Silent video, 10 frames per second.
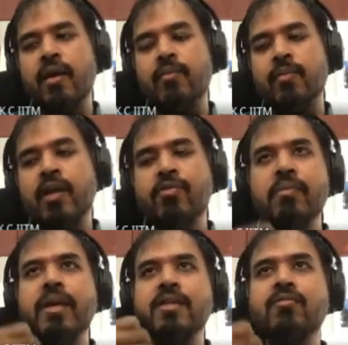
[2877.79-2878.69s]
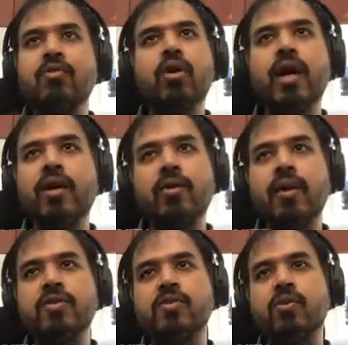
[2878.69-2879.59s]
information flow control
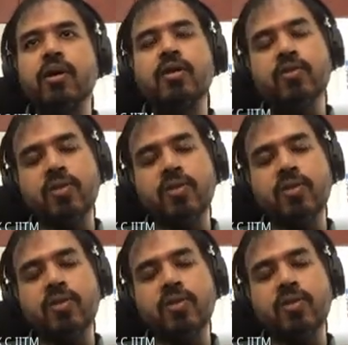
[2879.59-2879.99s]
and so on. So